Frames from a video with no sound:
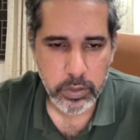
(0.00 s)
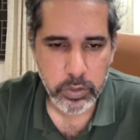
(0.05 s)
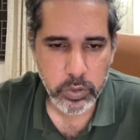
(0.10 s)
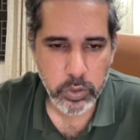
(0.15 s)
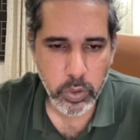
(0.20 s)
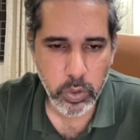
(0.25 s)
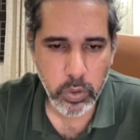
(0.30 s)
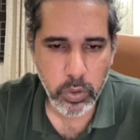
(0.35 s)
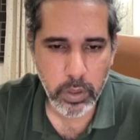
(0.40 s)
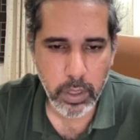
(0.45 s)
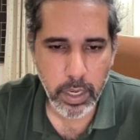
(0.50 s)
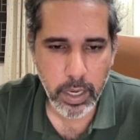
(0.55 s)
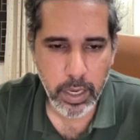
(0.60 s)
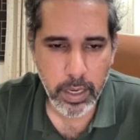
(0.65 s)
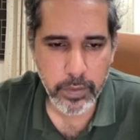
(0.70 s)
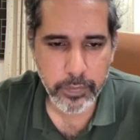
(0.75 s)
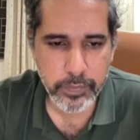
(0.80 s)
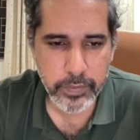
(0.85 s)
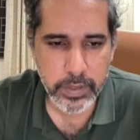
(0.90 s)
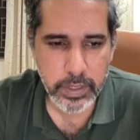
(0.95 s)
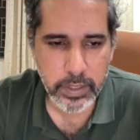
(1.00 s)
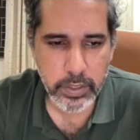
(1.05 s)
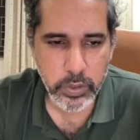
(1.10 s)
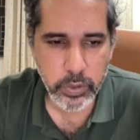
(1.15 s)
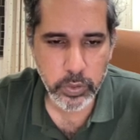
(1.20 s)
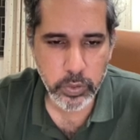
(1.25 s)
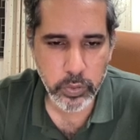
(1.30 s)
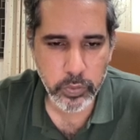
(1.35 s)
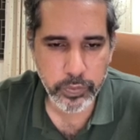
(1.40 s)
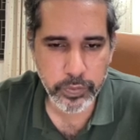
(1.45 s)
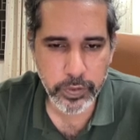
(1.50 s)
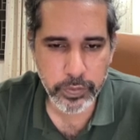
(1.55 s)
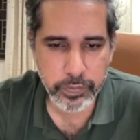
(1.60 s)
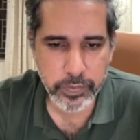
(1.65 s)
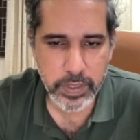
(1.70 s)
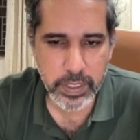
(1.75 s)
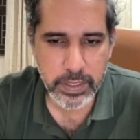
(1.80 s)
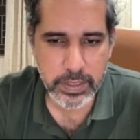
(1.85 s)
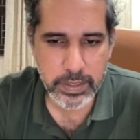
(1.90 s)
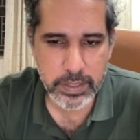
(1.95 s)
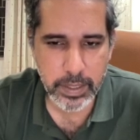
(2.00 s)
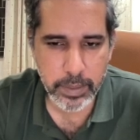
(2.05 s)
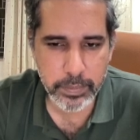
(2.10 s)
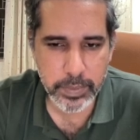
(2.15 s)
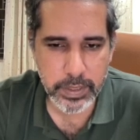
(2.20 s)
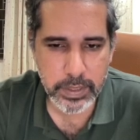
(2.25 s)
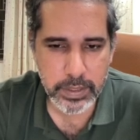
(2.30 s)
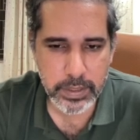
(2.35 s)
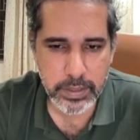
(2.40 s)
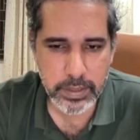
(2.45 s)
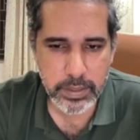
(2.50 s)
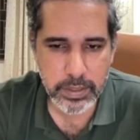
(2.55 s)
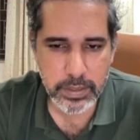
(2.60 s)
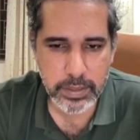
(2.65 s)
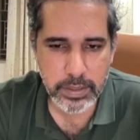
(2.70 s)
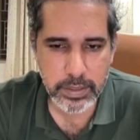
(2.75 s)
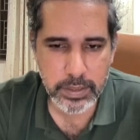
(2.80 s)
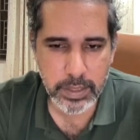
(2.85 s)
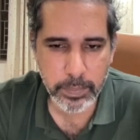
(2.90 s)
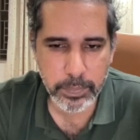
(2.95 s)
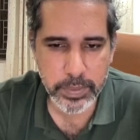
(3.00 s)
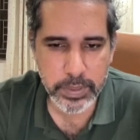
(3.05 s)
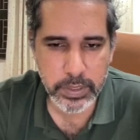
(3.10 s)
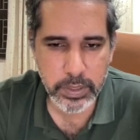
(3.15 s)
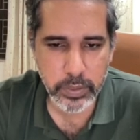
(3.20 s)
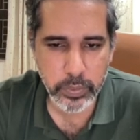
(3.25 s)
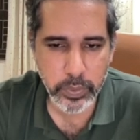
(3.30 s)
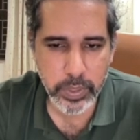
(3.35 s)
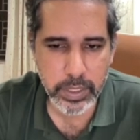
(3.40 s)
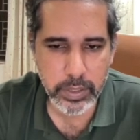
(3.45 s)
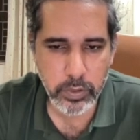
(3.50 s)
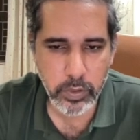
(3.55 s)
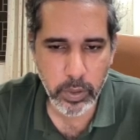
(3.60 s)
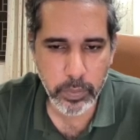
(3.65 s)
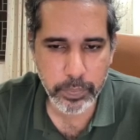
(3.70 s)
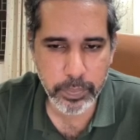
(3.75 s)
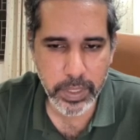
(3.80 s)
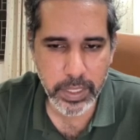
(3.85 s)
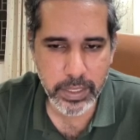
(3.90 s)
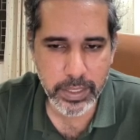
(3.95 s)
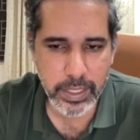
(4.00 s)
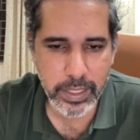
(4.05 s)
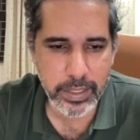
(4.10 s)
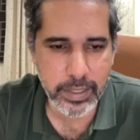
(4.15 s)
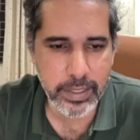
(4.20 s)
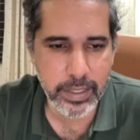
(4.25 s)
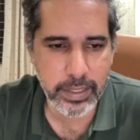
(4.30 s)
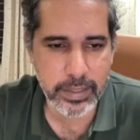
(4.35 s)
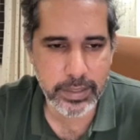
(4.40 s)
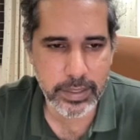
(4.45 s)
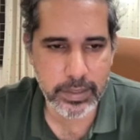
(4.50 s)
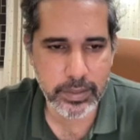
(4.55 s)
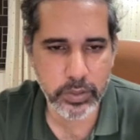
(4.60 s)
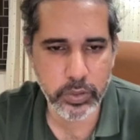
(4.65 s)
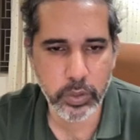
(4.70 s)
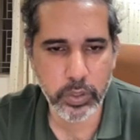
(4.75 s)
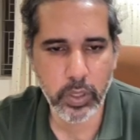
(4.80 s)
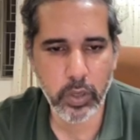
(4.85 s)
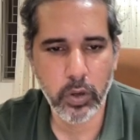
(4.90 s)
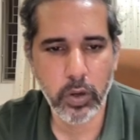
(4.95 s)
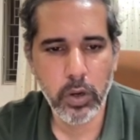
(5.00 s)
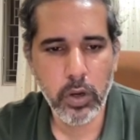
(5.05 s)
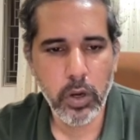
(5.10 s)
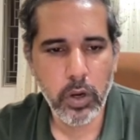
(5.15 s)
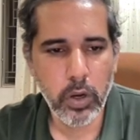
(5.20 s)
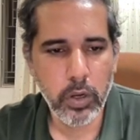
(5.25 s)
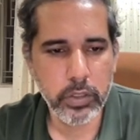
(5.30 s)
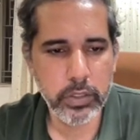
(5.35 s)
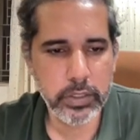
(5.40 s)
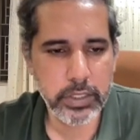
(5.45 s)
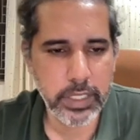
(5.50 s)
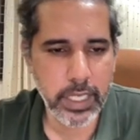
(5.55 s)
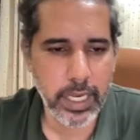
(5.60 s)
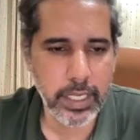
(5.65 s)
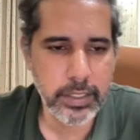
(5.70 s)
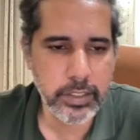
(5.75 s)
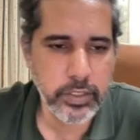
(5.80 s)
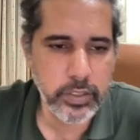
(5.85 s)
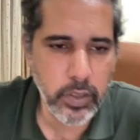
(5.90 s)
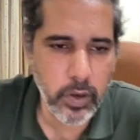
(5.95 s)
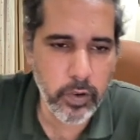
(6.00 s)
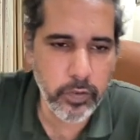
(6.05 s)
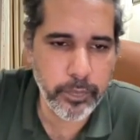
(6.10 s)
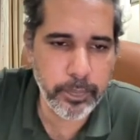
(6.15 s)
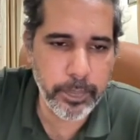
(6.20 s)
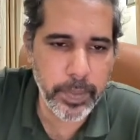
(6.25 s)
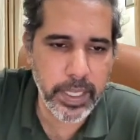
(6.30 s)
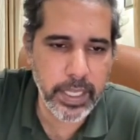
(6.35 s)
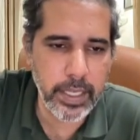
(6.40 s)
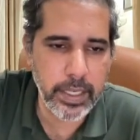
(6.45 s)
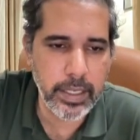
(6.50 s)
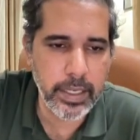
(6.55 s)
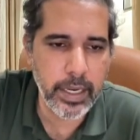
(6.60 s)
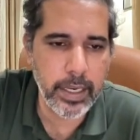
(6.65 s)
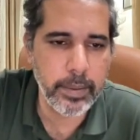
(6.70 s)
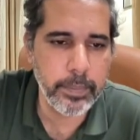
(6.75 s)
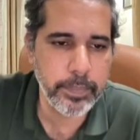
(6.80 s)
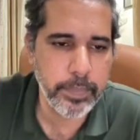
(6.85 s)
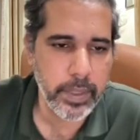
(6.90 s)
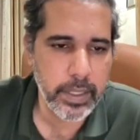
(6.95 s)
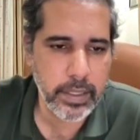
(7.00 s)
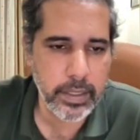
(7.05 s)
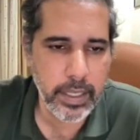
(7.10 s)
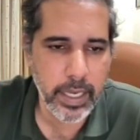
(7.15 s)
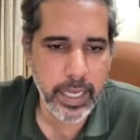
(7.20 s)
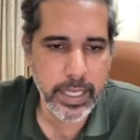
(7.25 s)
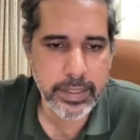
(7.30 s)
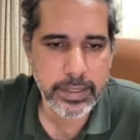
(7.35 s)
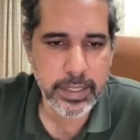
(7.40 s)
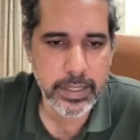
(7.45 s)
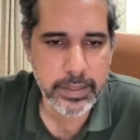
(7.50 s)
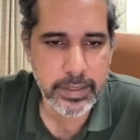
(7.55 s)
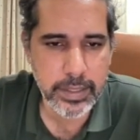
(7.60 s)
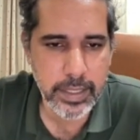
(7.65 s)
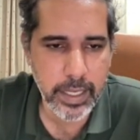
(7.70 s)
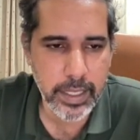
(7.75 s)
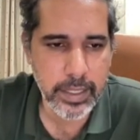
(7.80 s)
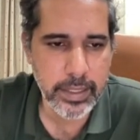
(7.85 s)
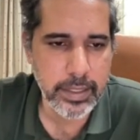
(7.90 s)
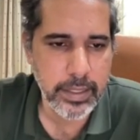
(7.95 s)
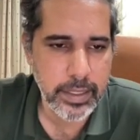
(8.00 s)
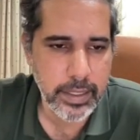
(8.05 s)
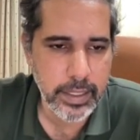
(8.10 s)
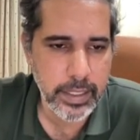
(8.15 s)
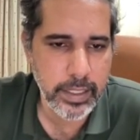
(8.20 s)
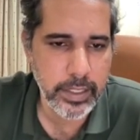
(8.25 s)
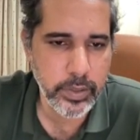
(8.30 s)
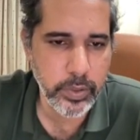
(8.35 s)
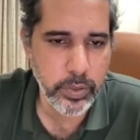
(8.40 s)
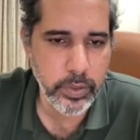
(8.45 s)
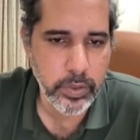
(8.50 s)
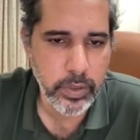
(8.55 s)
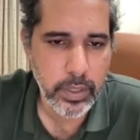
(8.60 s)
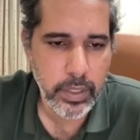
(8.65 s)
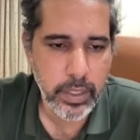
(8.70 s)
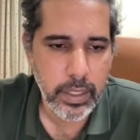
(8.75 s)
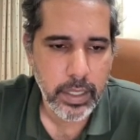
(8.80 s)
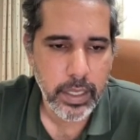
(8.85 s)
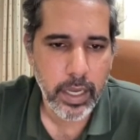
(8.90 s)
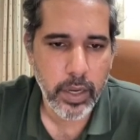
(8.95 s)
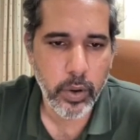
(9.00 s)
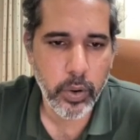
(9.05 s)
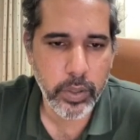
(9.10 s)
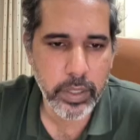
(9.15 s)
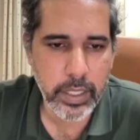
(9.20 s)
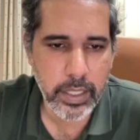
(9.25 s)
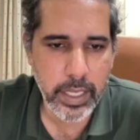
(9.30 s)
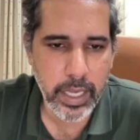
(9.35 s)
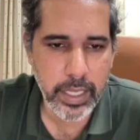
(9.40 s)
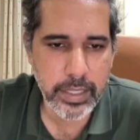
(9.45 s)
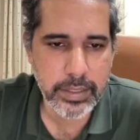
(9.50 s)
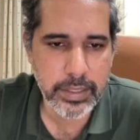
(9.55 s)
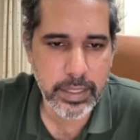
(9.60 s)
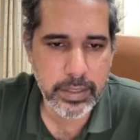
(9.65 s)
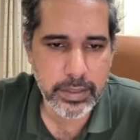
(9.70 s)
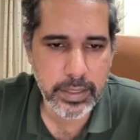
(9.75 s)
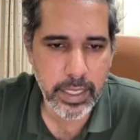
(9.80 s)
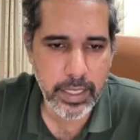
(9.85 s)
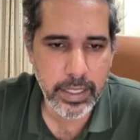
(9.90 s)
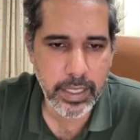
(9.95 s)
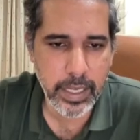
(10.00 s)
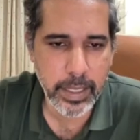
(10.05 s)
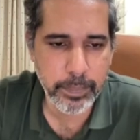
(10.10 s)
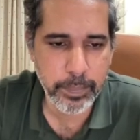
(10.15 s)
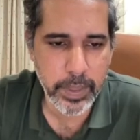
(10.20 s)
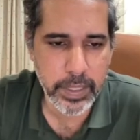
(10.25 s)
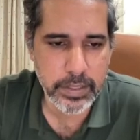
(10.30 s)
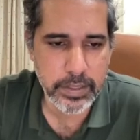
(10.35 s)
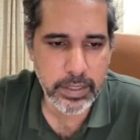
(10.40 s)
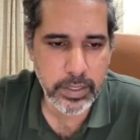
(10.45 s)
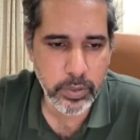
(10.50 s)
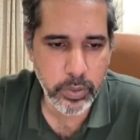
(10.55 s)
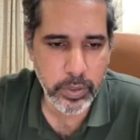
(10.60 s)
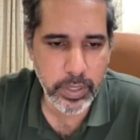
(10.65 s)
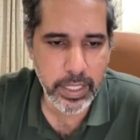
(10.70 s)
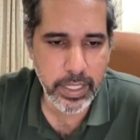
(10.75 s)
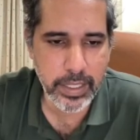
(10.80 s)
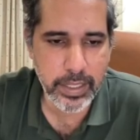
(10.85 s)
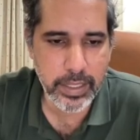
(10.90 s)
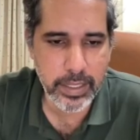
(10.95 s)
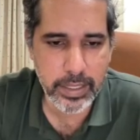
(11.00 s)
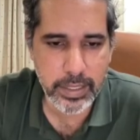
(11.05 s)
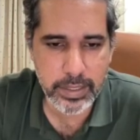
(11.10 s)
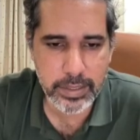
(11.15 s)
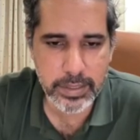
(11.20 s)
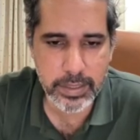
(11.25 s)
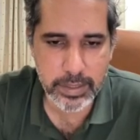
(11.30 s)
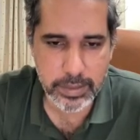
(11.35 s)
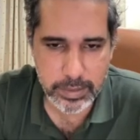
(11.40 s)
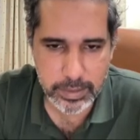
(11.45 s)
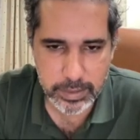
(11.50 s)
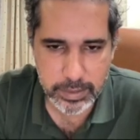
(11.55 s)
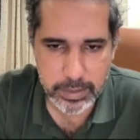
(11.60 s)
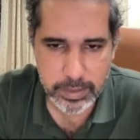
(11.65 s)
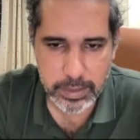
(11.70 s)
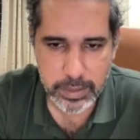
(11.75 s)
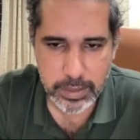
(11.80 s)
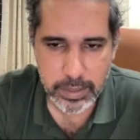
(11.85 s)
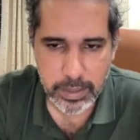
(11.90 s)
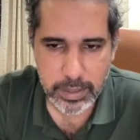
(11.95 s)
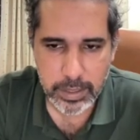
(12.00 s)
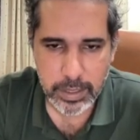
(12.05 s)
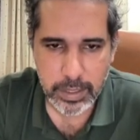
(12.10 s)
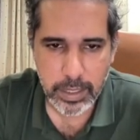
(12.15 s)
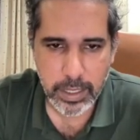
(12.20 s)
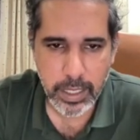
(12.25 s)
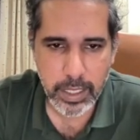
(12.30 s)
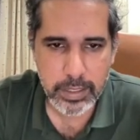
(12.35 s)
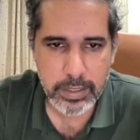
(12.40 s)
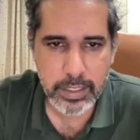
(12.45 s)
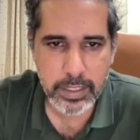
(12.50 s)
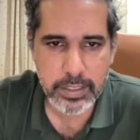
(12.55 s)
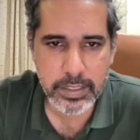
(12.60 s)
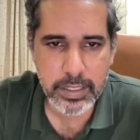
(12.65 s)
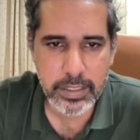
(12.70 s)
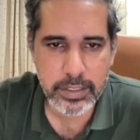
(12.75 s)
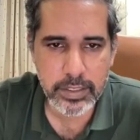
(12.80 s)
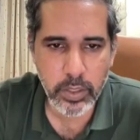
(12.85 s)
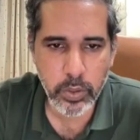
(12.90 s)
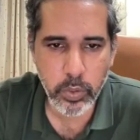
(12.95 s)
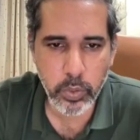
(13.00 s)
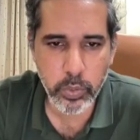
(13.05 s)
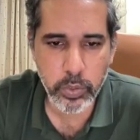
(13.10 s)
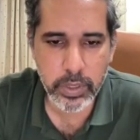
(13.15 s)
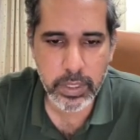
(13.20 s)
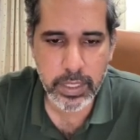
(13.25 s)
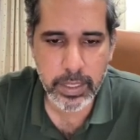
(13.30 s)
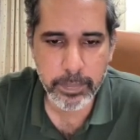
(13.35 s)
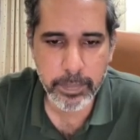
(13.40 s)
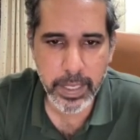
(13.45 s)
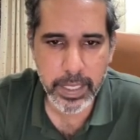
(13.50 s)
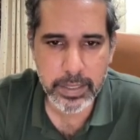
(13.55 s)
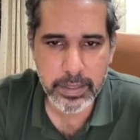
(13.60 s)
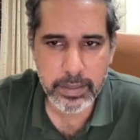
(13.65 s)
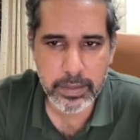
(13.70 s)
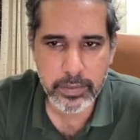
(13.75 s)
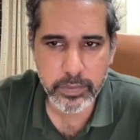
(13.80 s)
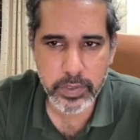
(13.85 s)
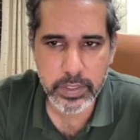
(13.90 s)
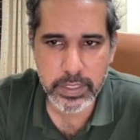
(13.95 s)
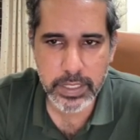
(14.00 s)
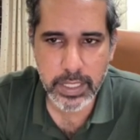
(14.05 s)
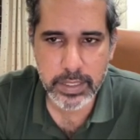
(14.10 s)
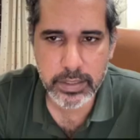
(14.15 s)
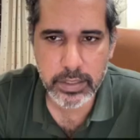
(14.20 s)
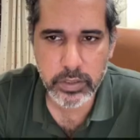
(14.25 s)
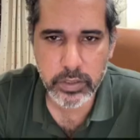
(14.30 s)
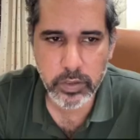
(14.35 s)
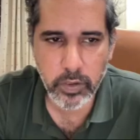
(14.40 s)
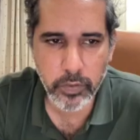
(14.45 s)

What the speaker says: So after you do 50 summons, the subsequent drop rate increases. So your chance of picking up a SSR hero or a SSR Apex hero increases. This is the only banner which has a